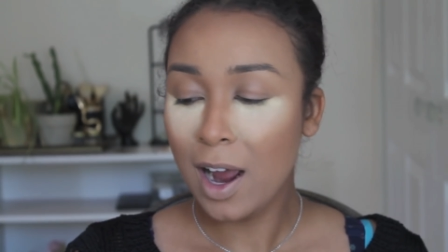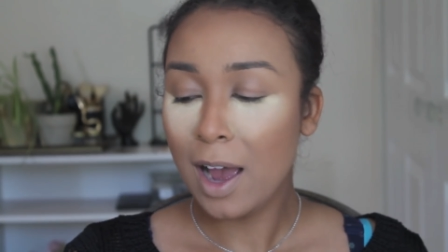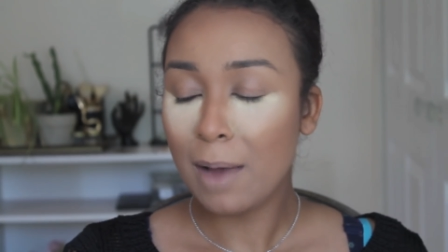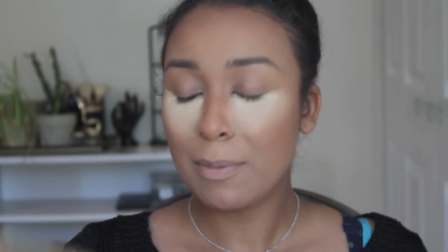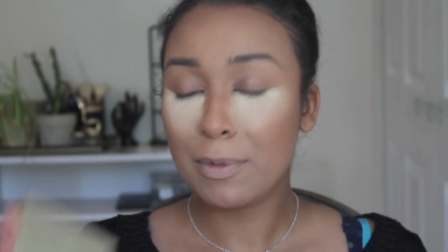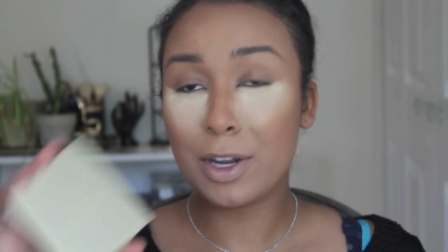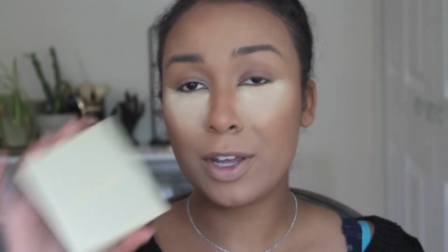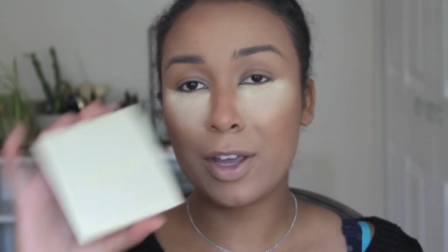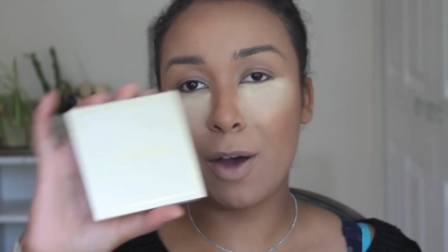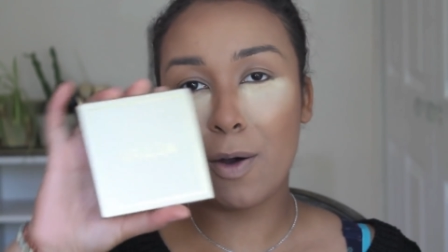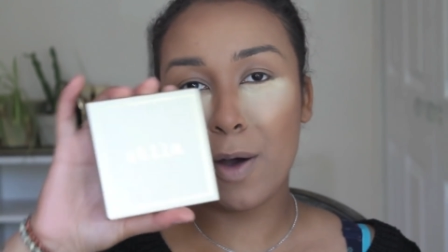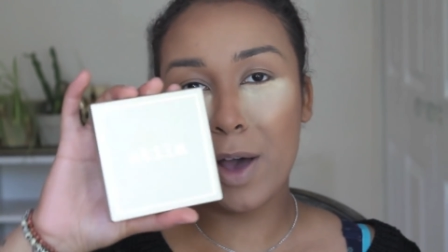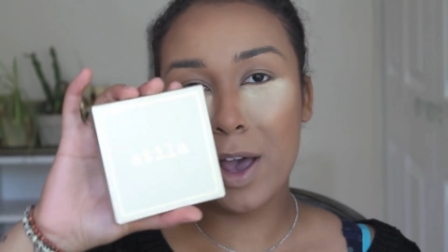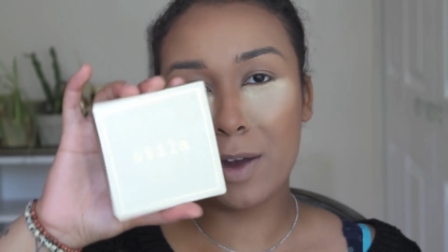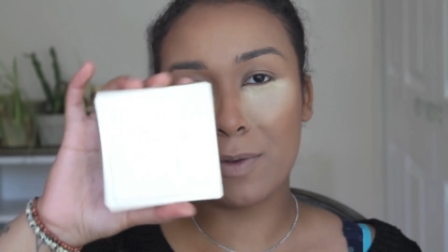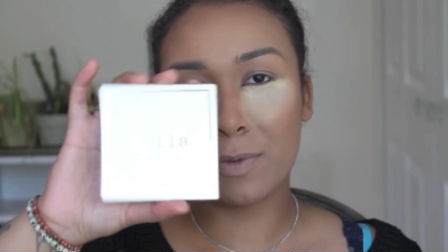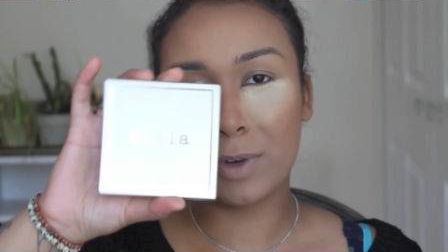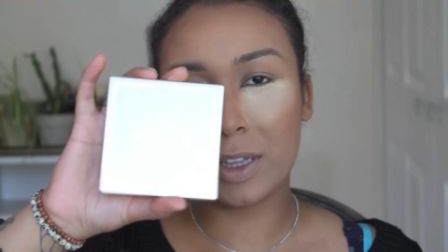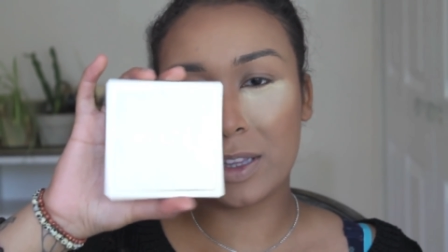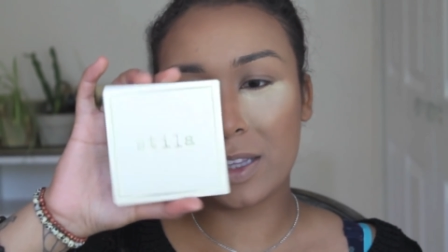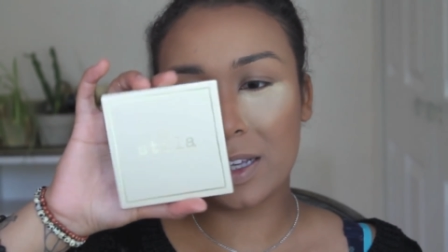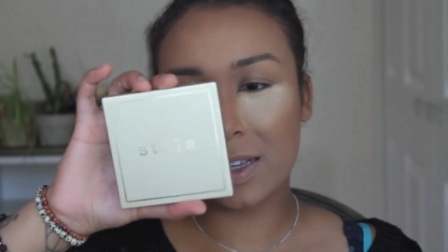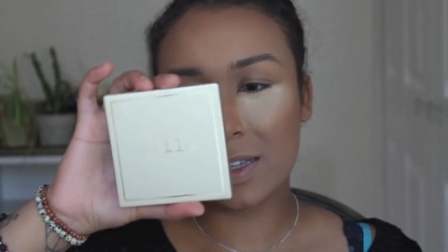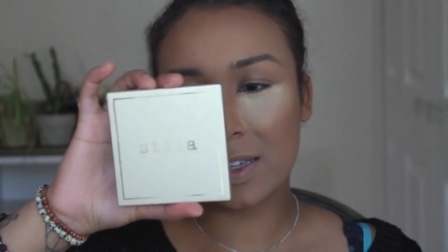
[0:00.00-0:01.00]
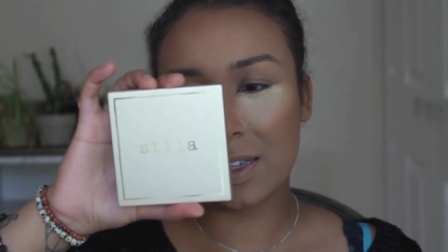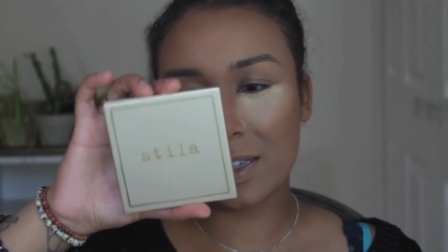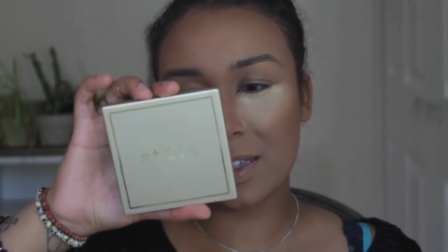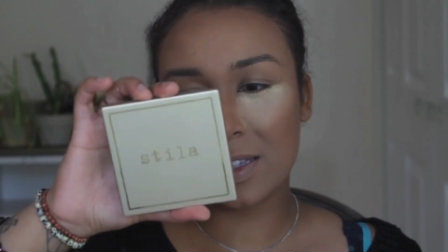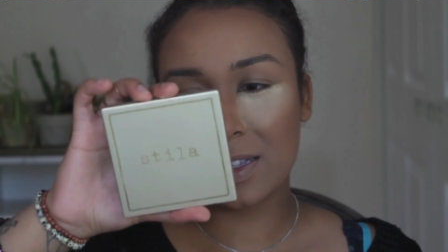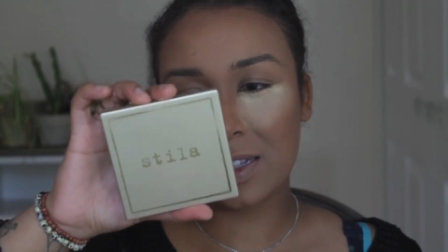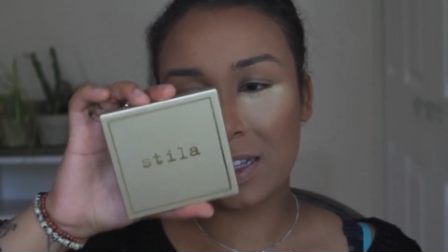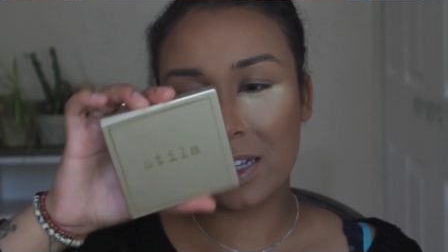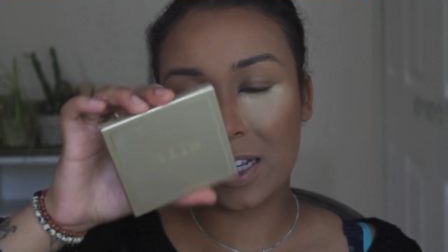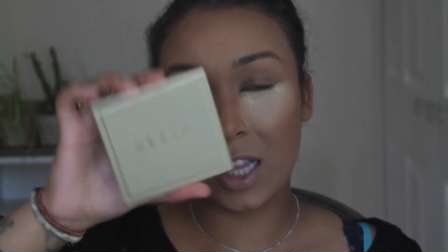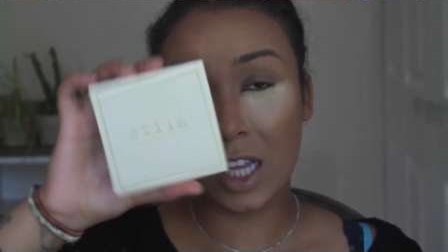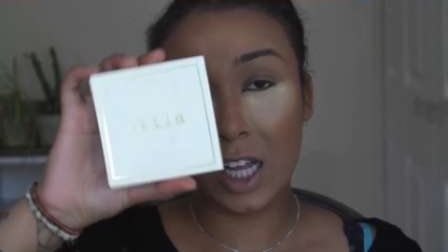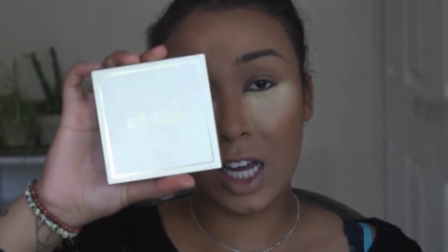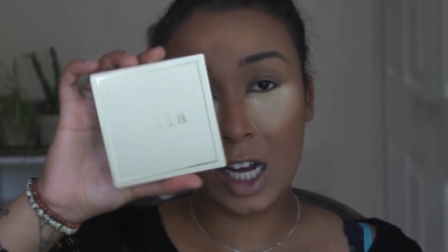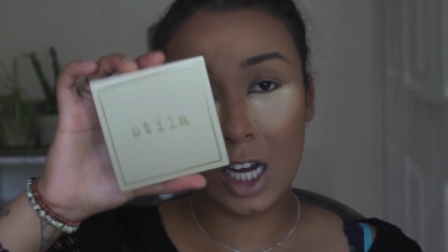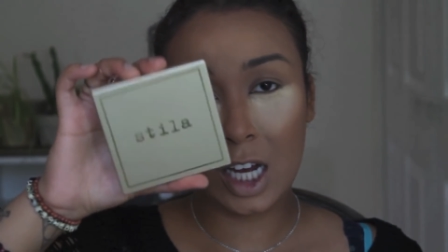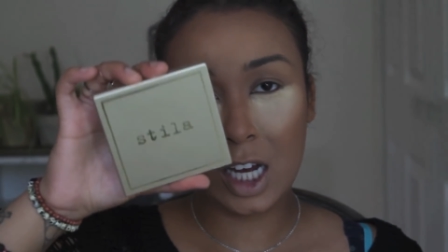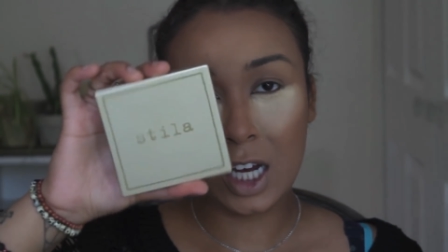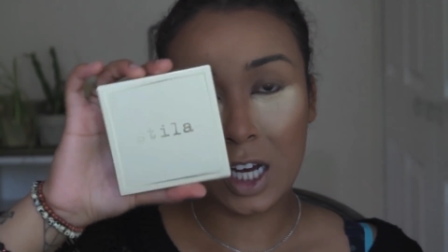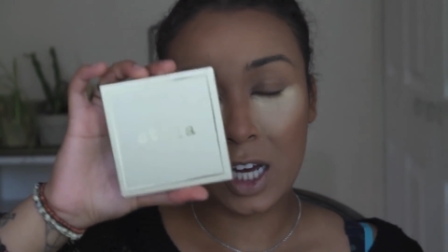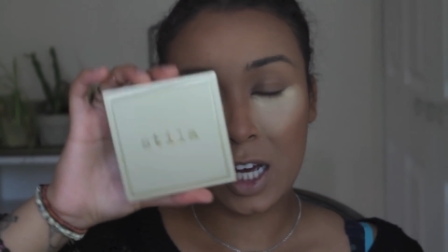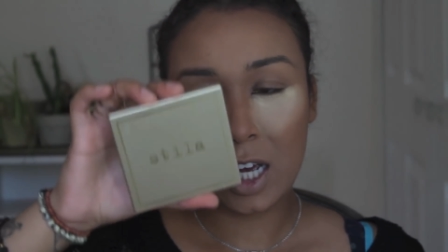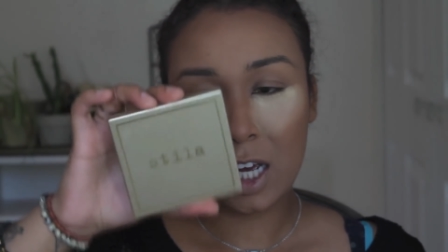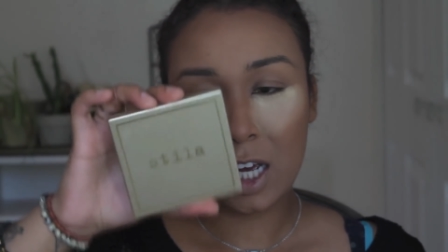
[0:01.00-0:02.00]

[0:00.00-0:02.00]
I'm gonna go in with this Stila